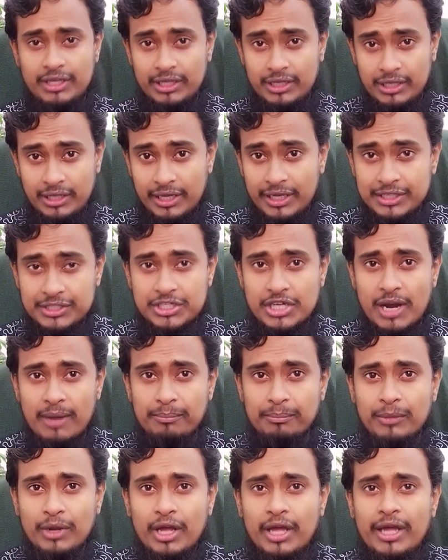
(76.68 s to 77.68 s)

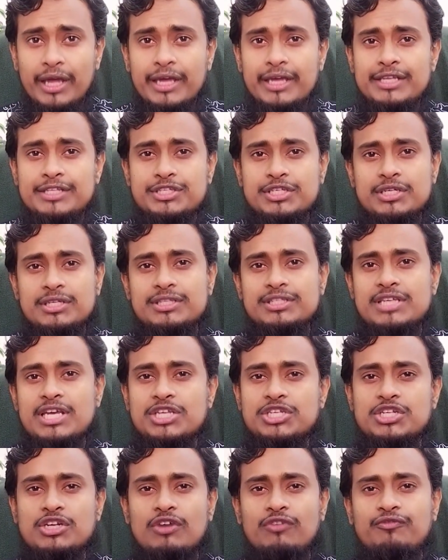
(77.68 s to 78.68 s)
exam is just a